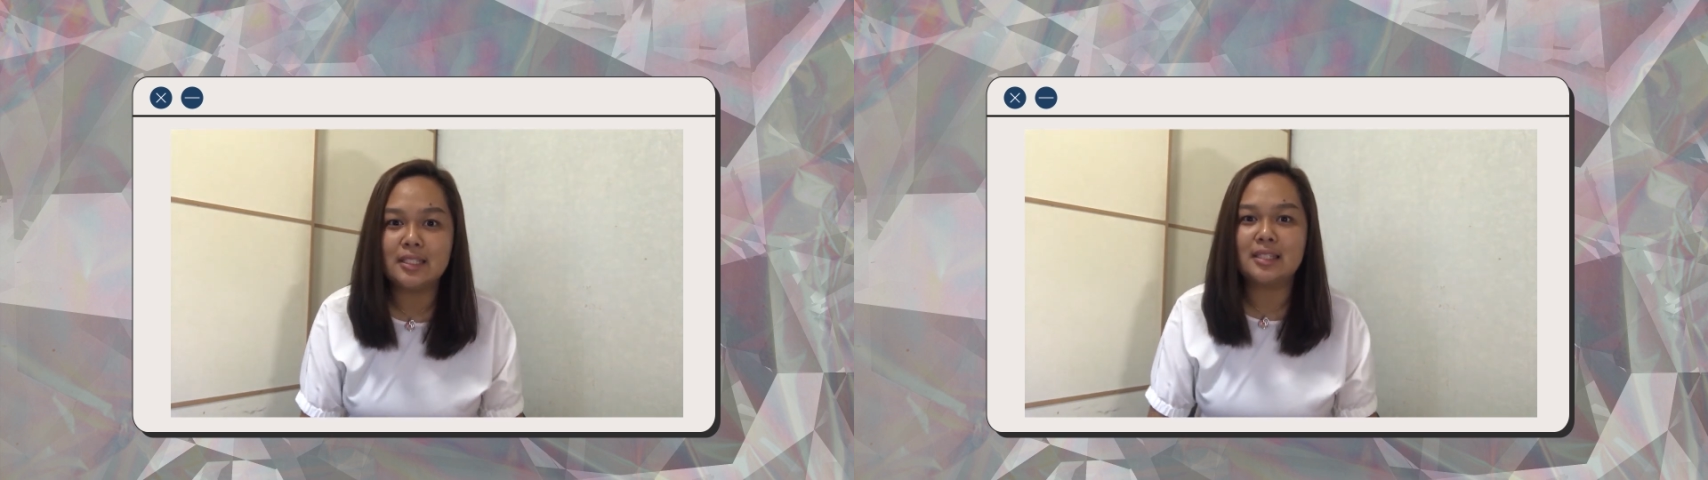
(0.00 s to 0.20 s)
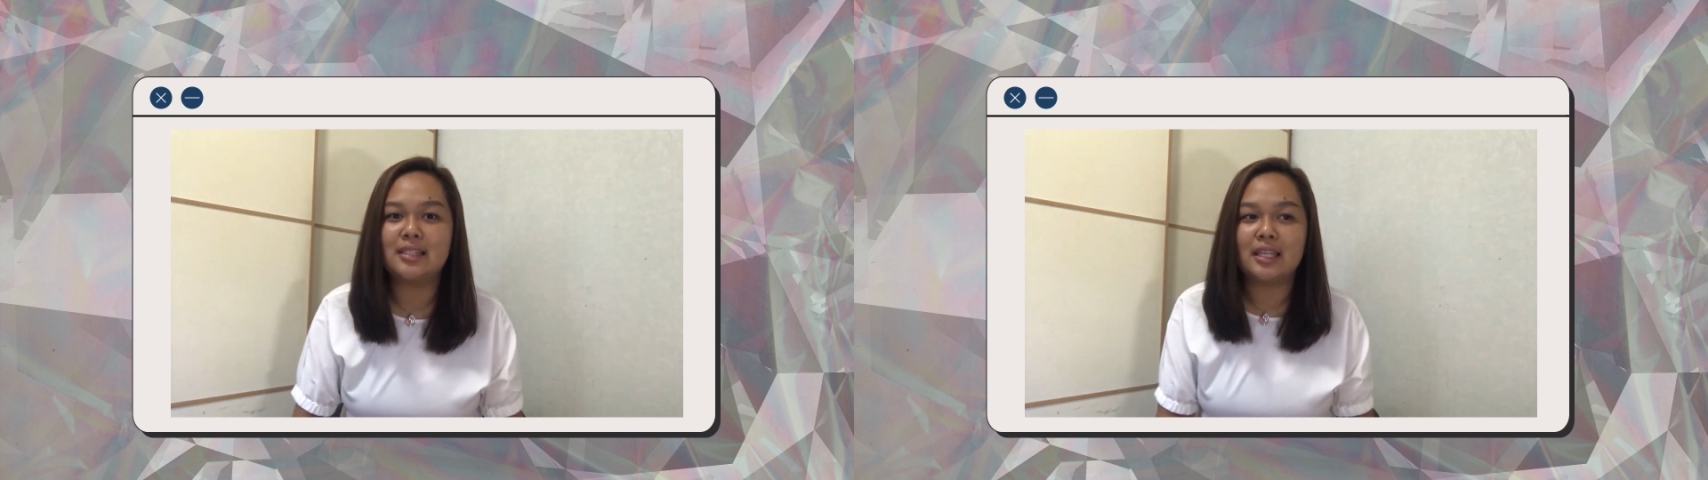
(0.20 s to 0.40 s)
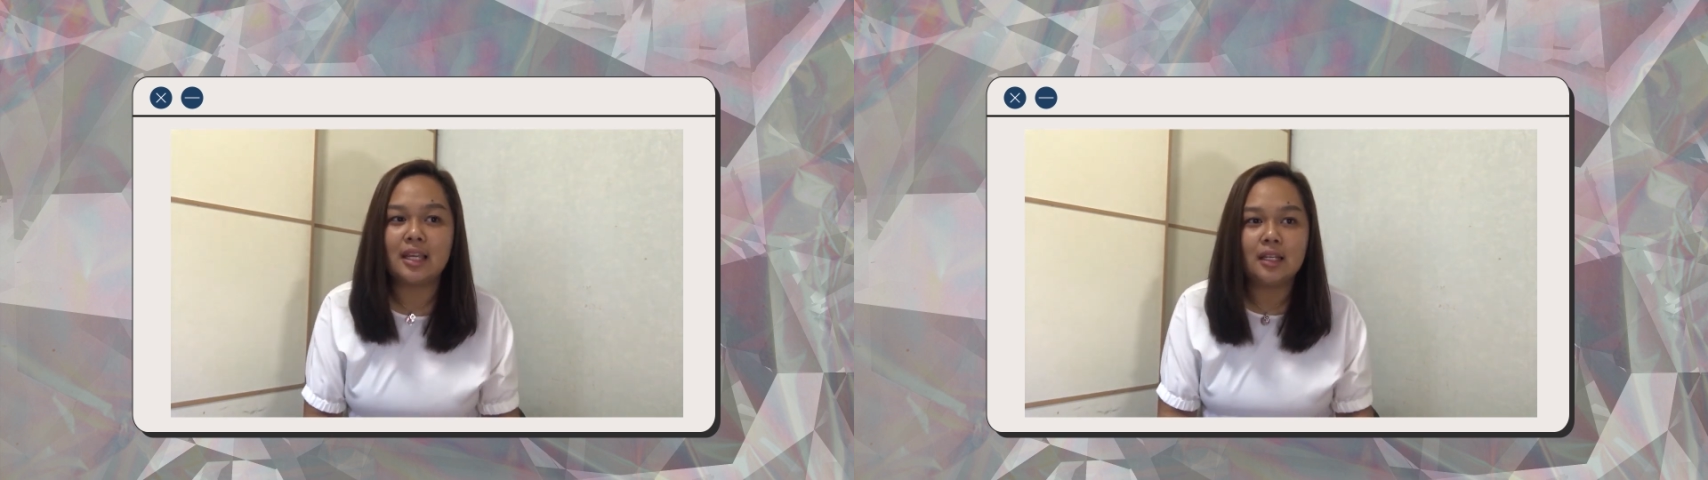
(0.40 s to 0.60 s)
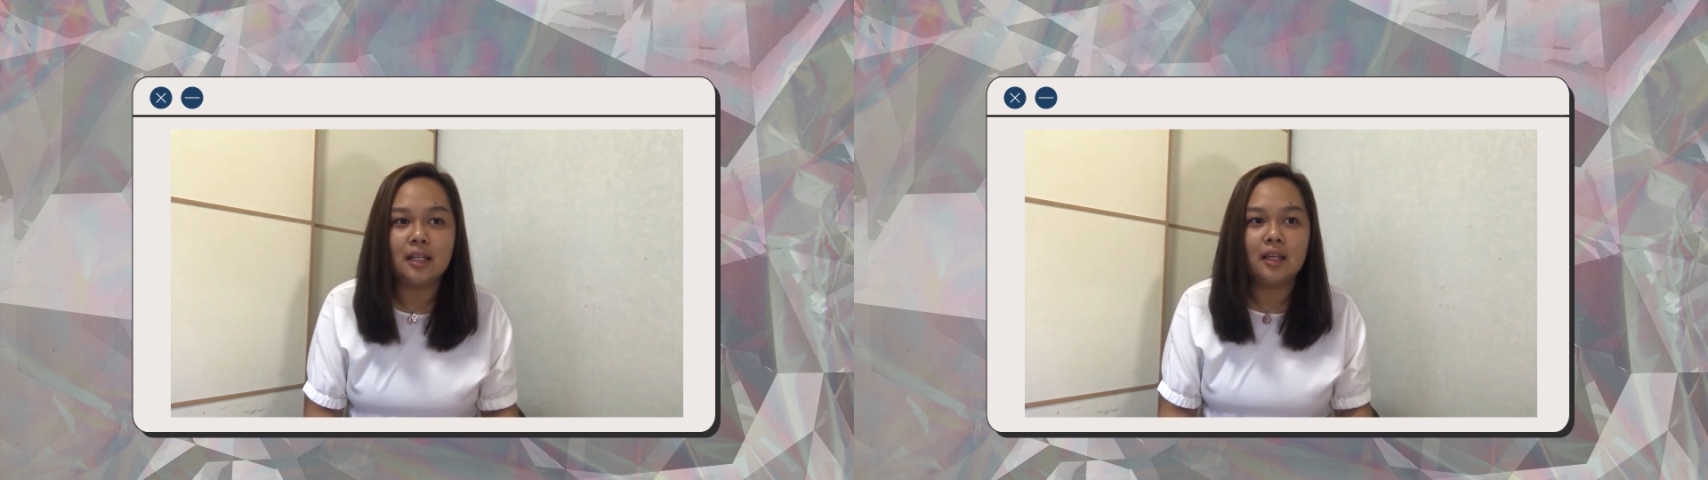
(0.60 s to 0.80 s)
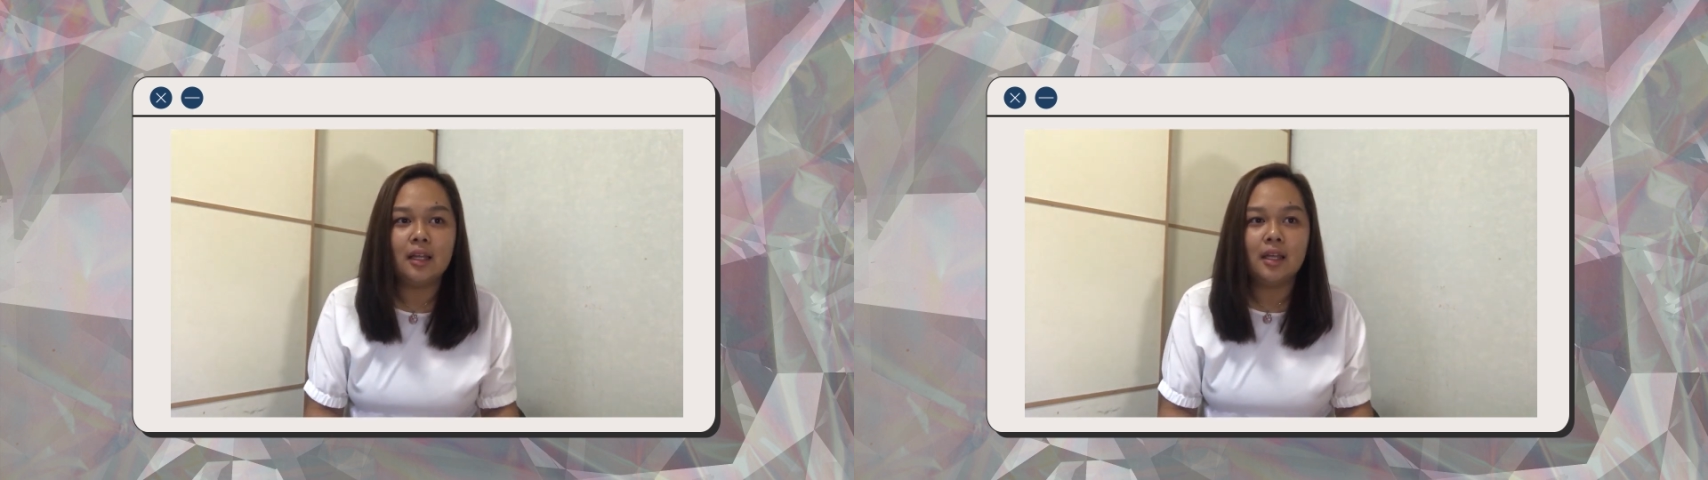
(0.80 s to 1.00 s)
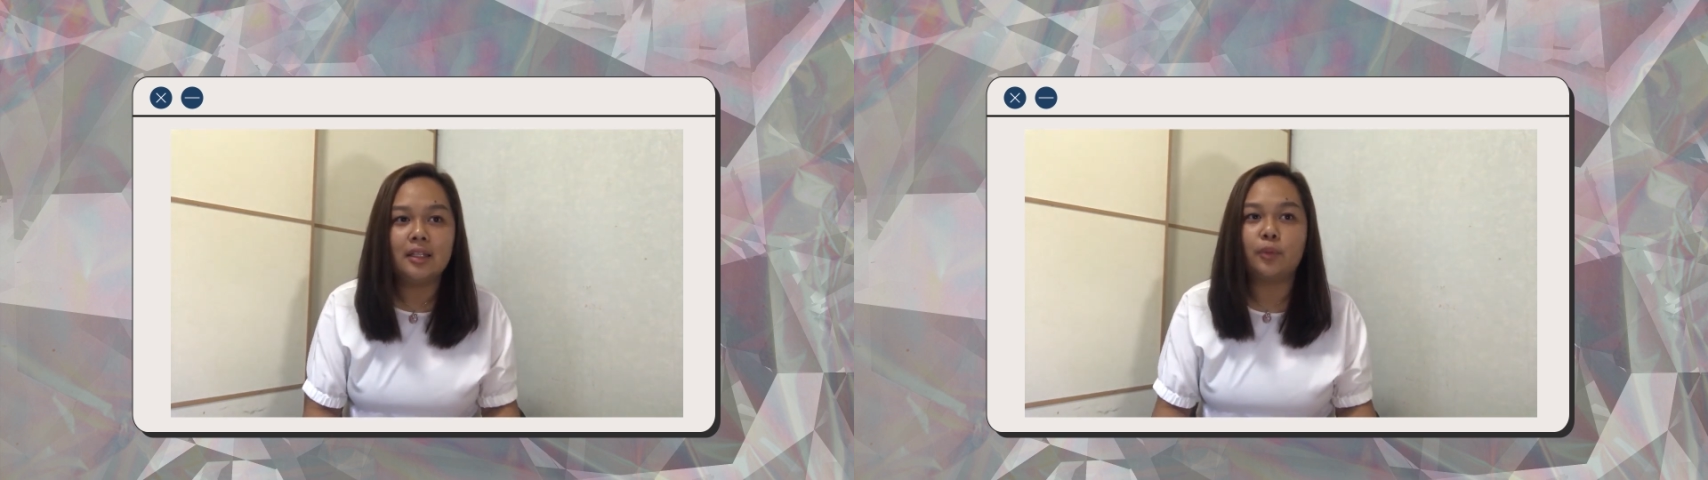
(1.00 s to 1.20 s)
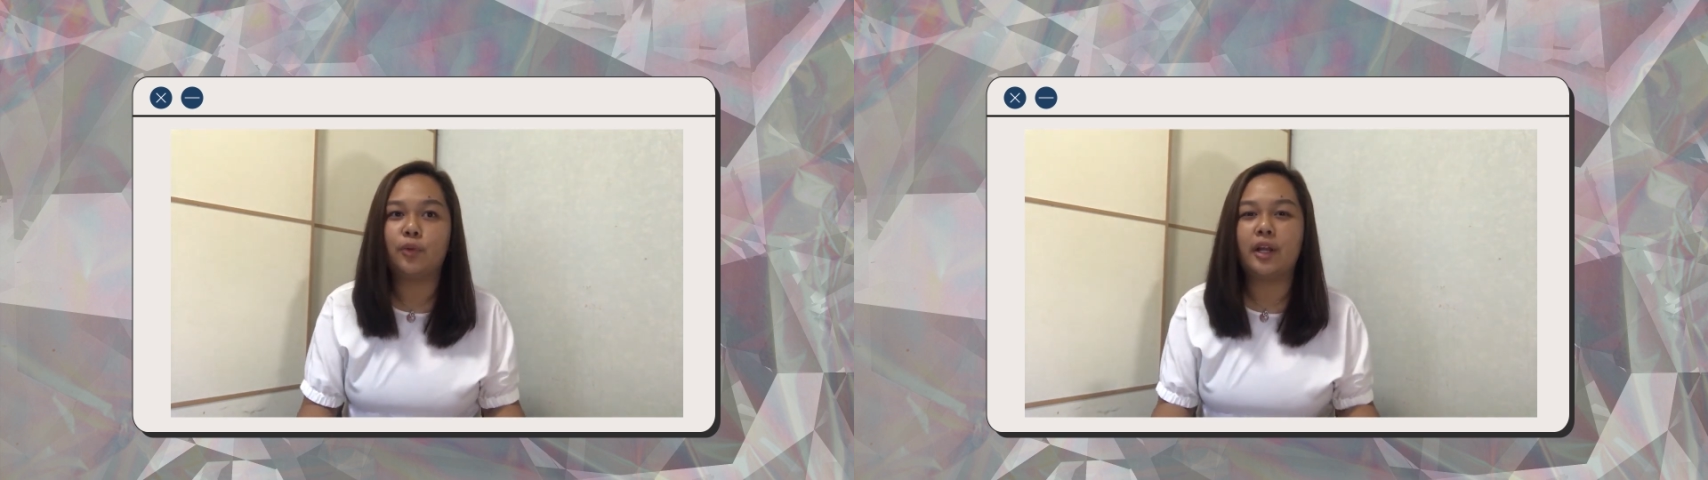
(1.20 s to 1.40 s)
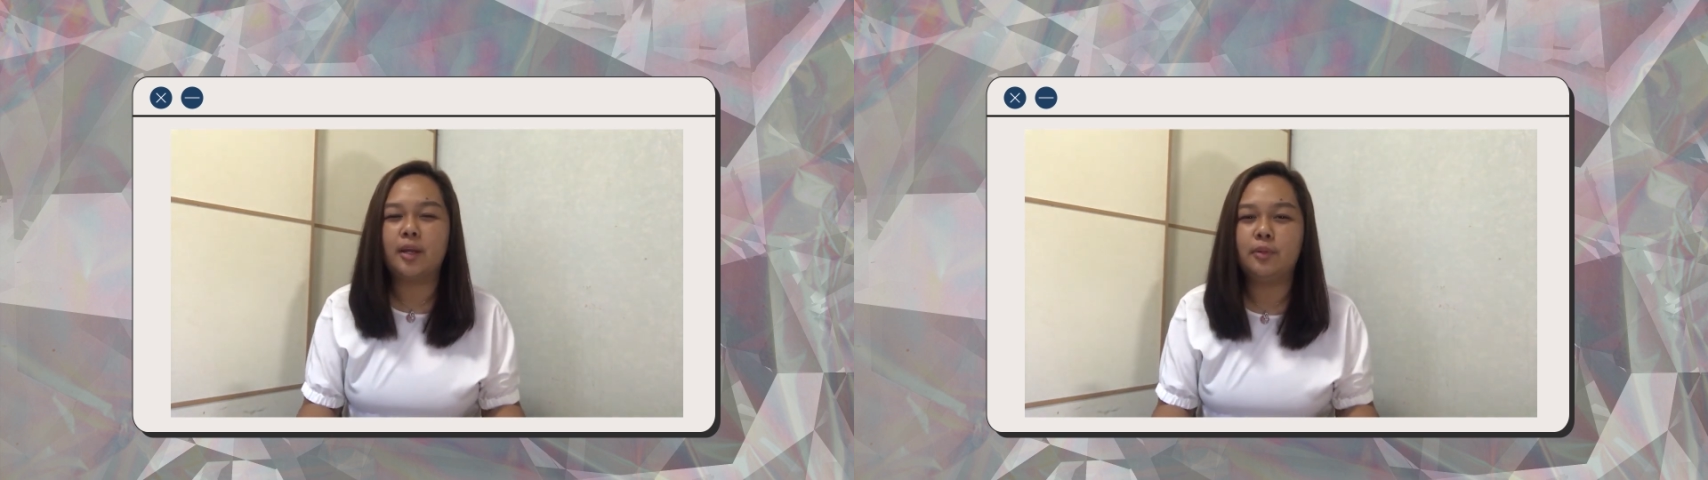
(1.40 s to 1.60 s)
To think that
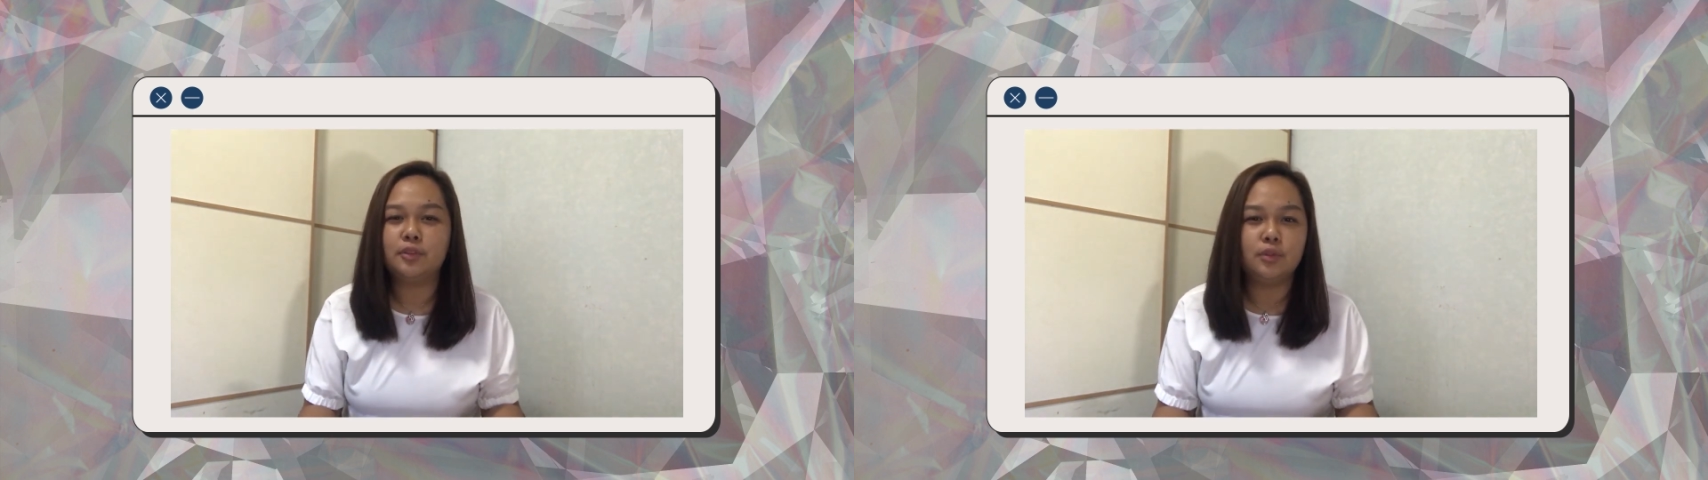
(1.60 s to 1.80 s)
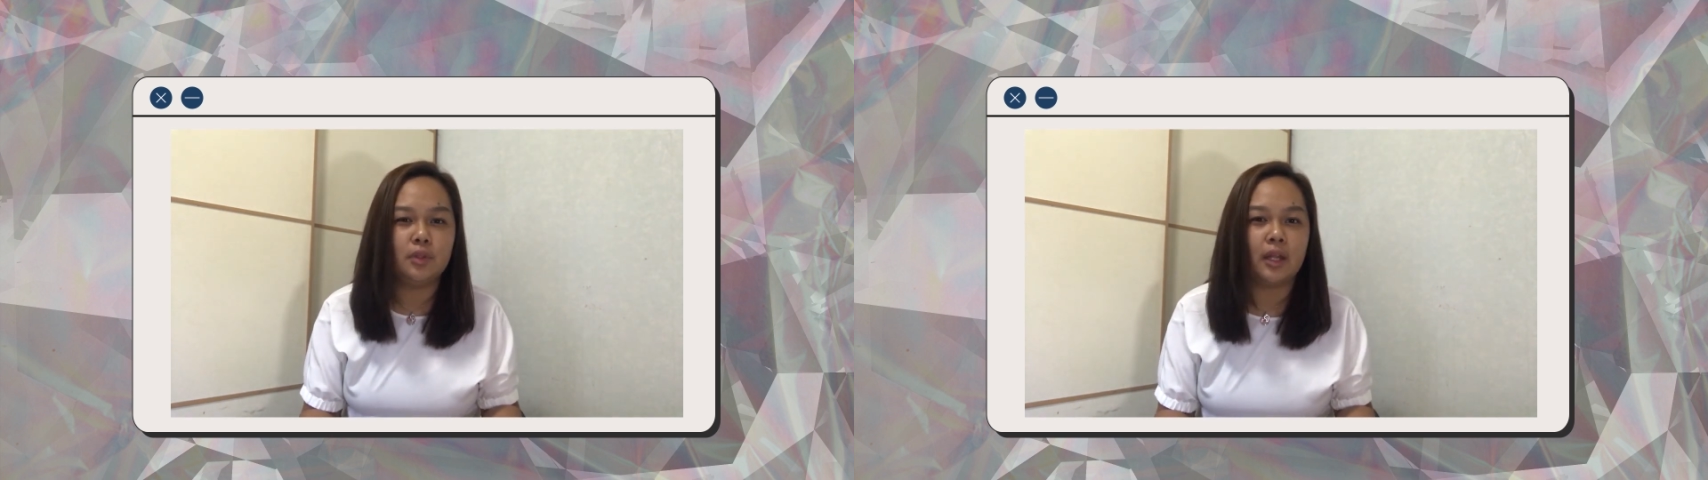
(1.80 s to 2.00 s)
we're able to do